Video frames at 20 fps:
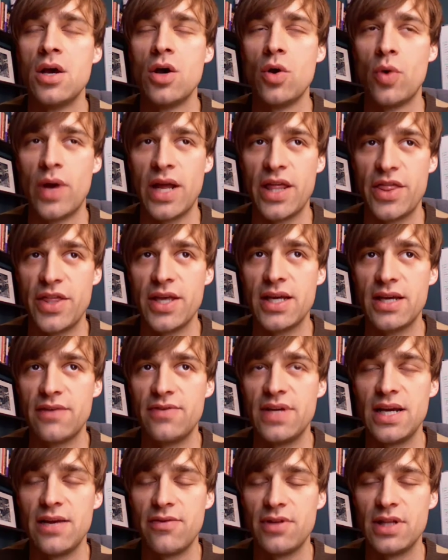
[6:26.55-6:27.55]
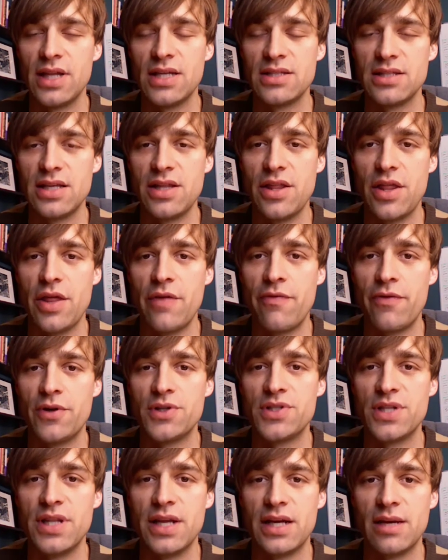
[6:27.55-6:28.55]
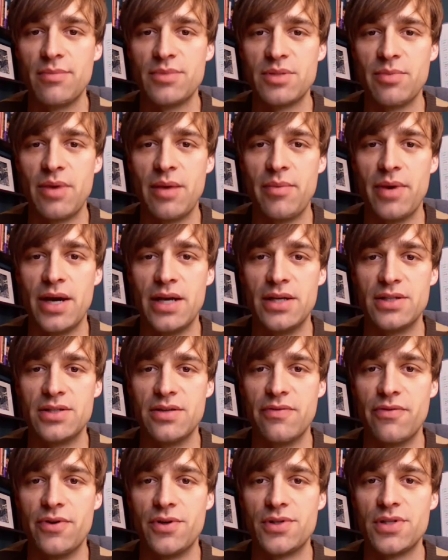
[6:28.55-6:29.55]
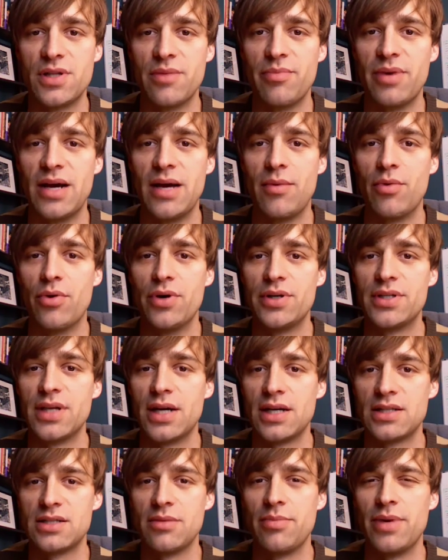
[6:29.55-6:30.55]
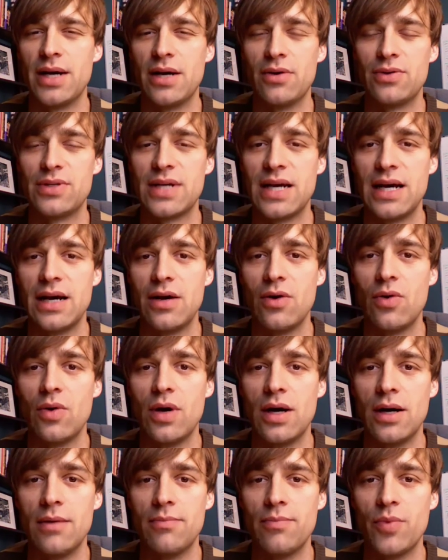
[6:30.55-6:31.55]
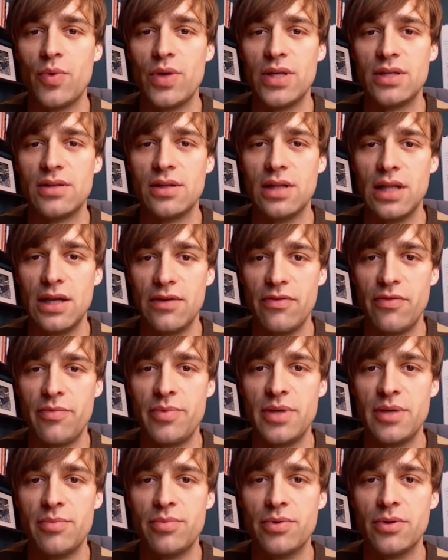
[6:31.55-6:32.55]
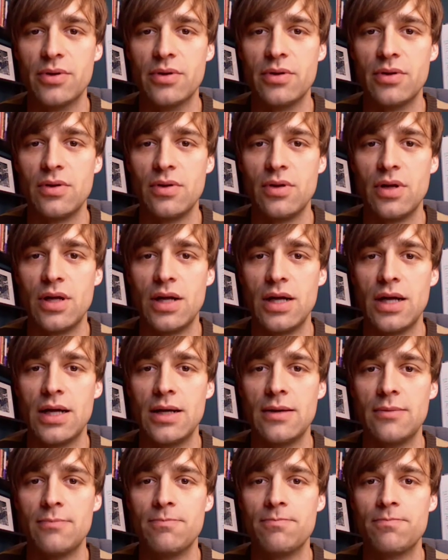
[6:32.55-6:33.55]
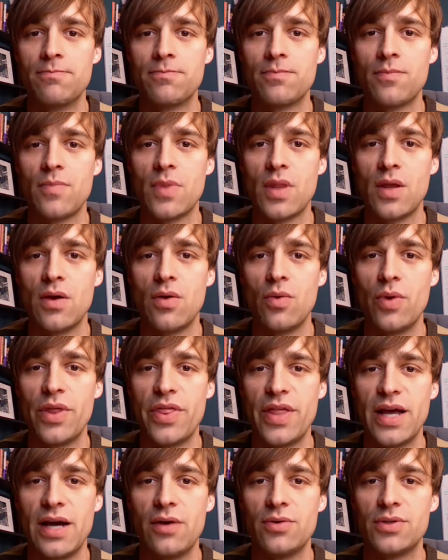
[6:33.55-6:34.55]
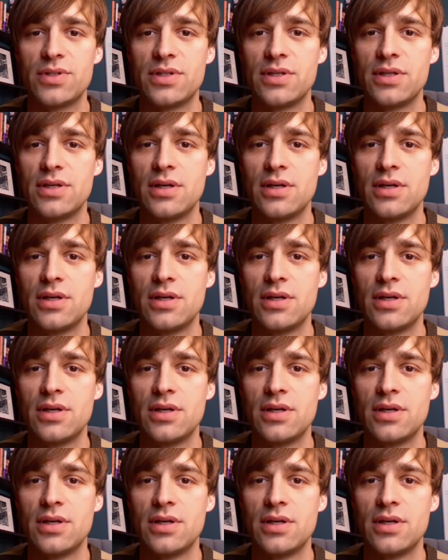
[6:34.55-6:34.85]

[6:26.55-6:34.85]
when I think of Dave and Leslie, the first thing that comes to my mind is the verse in the Bible where it talks about how we need to love people without